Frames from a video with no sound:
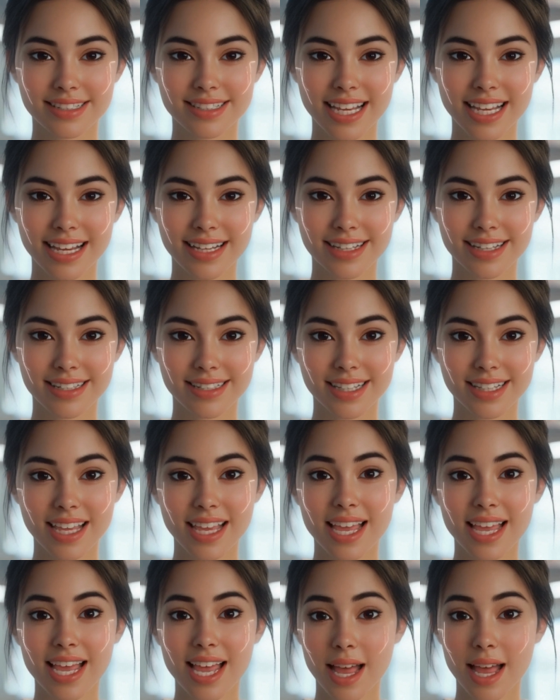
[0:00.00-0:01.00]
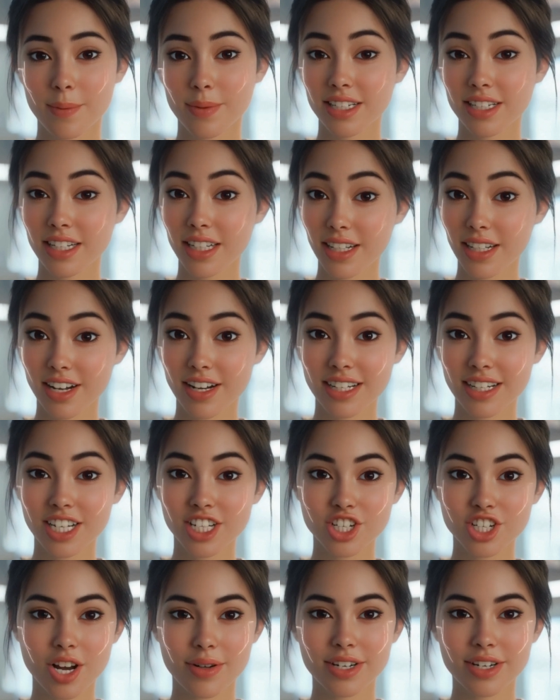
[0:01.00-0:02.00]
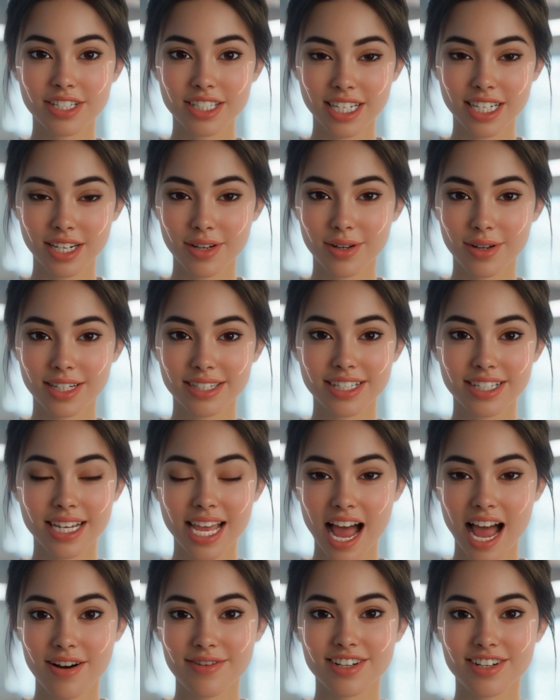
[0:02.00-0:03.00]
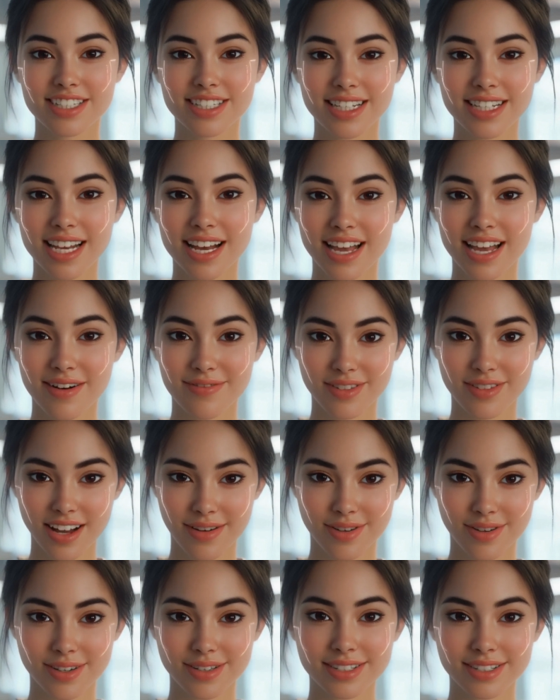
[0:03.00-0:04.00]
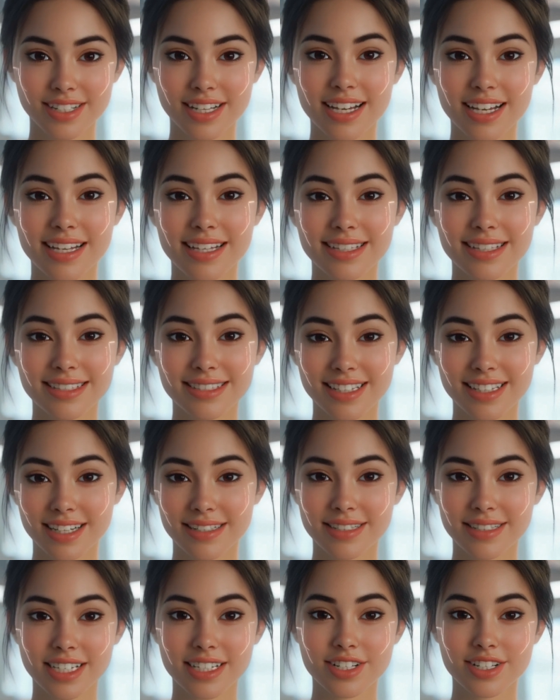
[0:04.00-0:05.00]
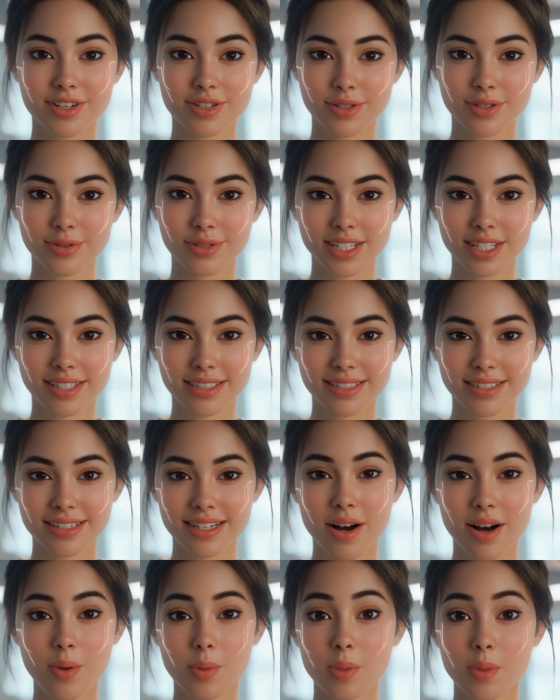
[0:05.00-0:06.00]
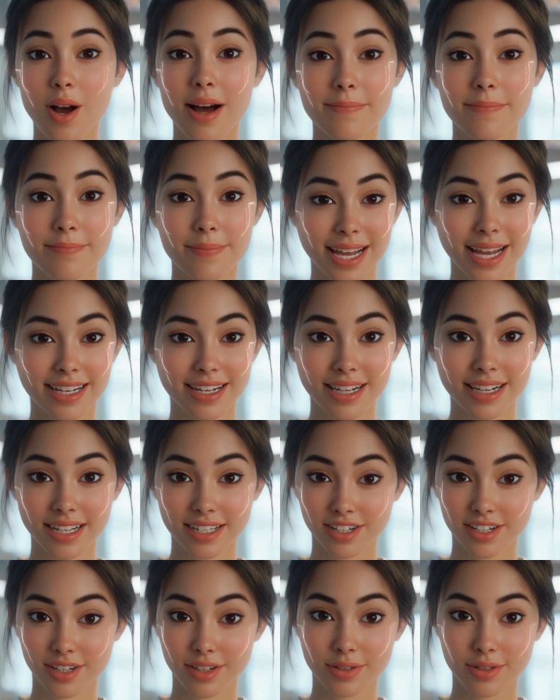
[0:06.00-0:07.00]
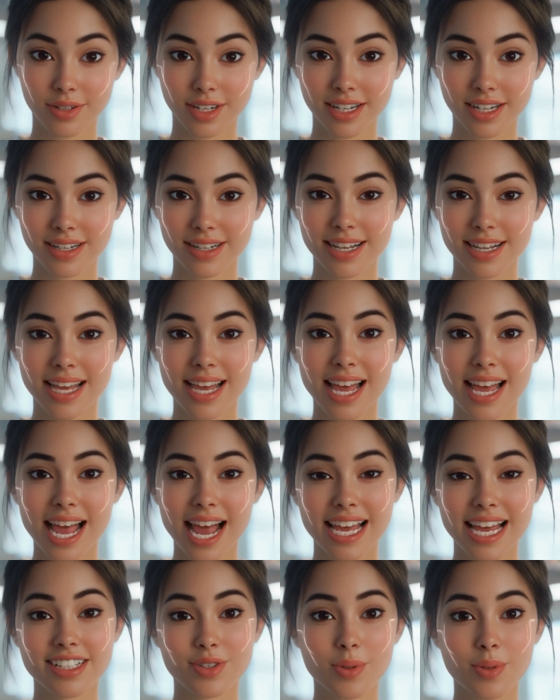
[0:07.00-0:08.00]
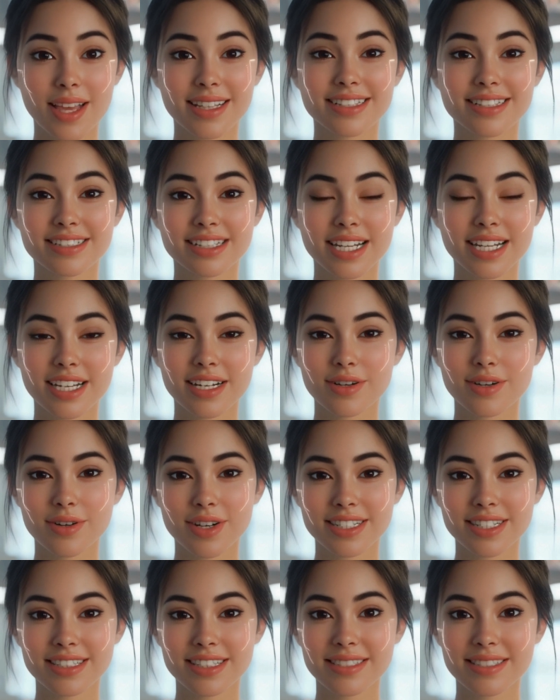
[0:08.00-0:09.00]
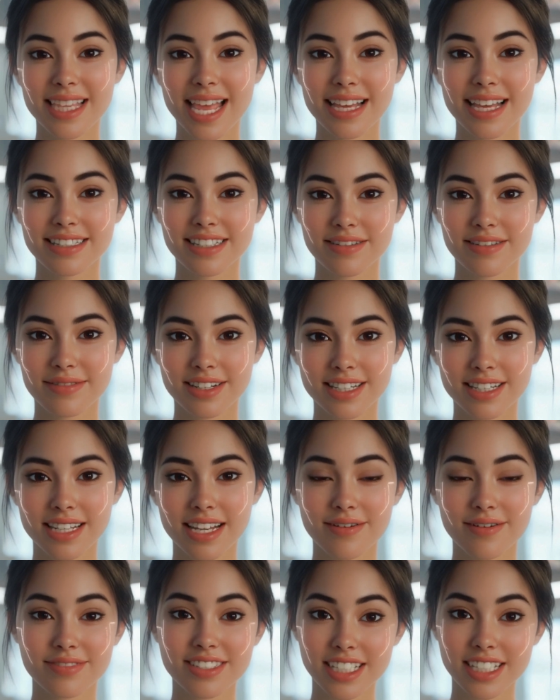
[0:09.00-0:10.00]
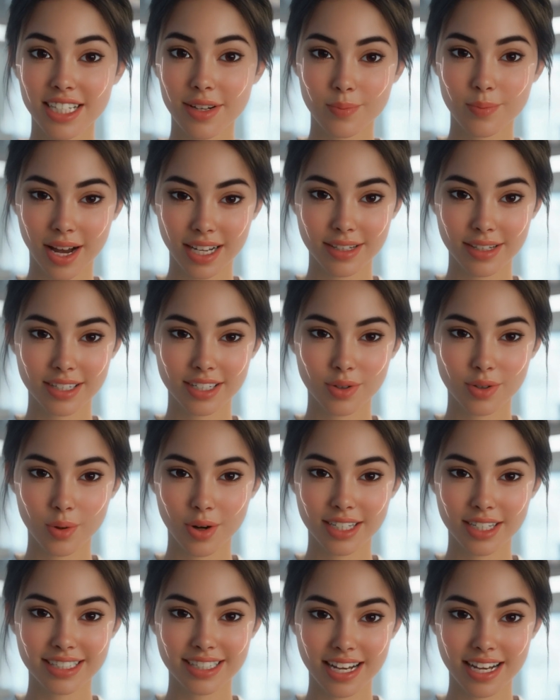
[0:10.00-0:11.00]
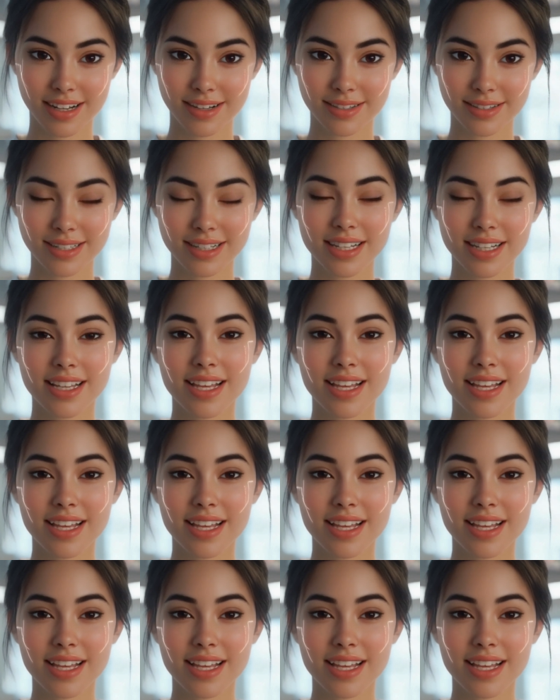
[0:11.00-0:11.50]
that is, it was clearly shown a decrease in alpha TNF levels, 6 interleukins, 1 beta interleukin, as well as an increase in the activity of T regulatory cells.